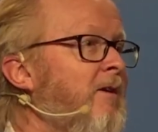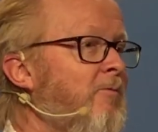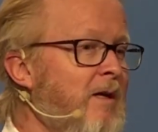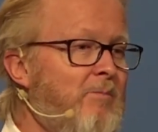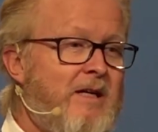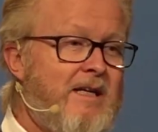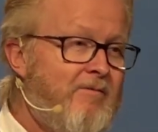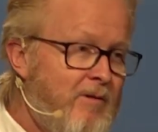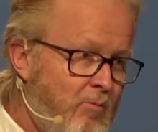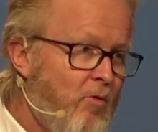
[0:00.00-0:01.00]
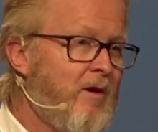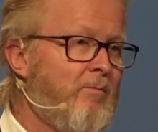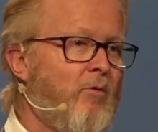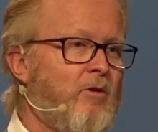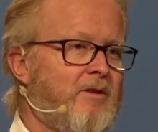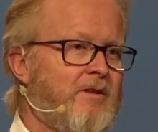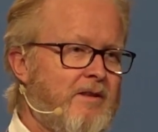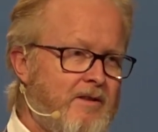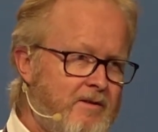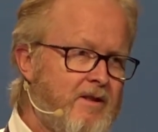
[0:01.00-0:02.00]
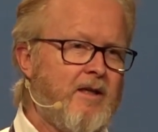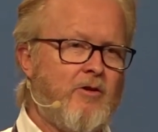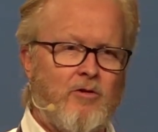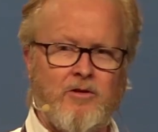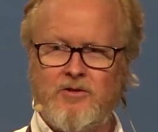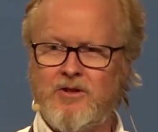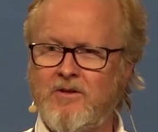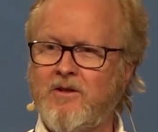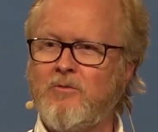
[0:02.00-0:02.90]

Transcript: will be even more important in the technology